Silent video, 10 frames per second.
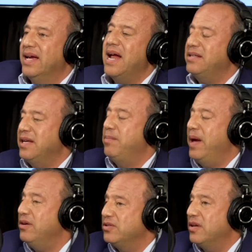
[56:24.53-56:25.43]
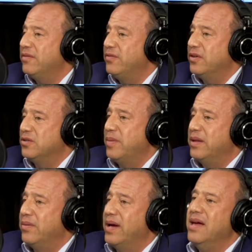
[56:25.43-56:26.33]
And yeah. I say pay yourself first,
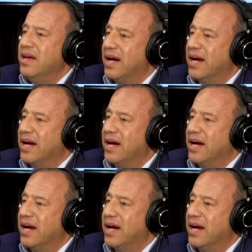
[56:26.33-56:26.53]
by the way.